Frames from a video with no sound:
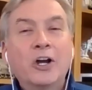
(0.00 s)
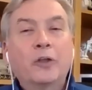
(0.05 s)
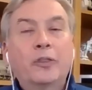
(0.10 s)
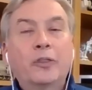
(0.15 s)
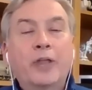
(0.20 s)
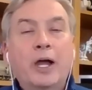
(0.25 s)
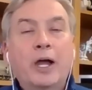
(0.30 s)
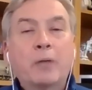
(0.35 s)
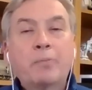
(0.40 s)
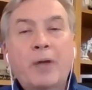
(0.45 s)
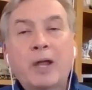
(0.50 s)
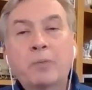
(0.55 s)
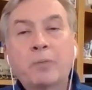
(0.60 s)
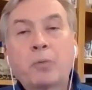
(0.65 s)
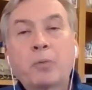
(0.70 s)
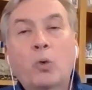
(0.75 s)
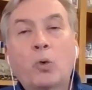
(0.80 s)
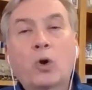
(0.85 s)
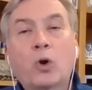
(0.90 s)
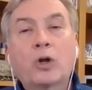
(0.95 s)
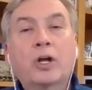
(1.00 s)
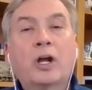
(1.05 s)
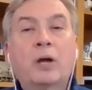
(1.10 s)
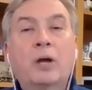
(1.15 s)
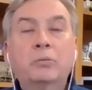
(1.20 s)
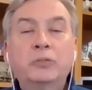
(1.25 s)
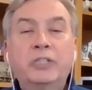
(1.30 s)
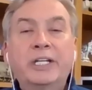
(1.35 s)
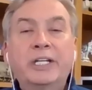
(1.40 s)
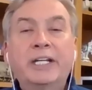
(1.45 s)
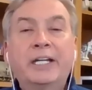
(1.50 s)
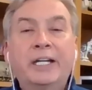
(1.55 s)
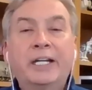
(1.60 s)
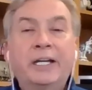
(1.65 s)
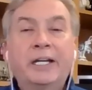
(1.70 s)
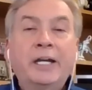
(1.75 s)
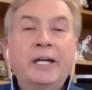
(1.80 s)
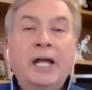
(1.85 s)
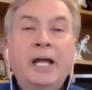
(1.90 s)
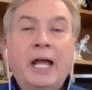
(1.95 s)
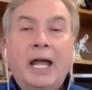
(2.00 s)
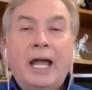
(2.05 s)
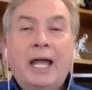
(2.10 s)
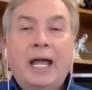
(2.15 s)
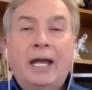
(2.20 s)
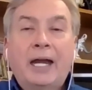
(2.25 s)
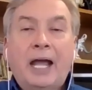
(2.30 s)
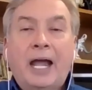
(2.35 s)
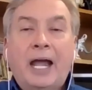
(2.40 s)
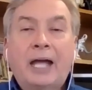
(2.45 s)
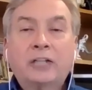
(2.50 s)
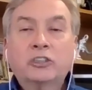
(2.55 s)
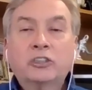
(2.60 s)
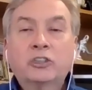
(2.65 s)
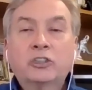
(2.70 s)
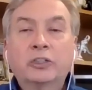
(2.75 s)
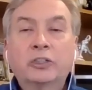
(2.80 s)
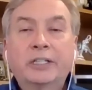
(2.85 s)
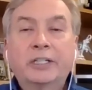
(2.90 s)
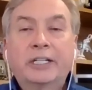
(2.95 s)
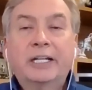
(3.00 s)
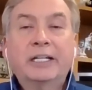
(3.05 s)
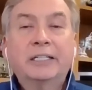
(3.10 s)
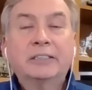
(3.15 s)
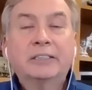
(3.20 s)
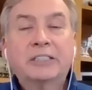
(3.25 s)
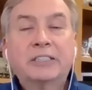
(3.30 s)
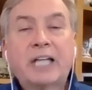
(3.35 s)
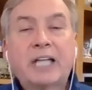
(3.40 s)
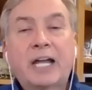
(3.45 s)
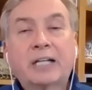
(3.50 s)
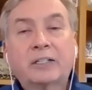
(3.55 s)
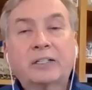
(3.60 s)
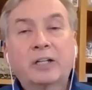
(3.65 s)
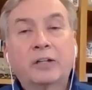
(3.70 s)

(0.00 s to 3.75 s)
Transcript: that paperwork comes in and actually get it stacked.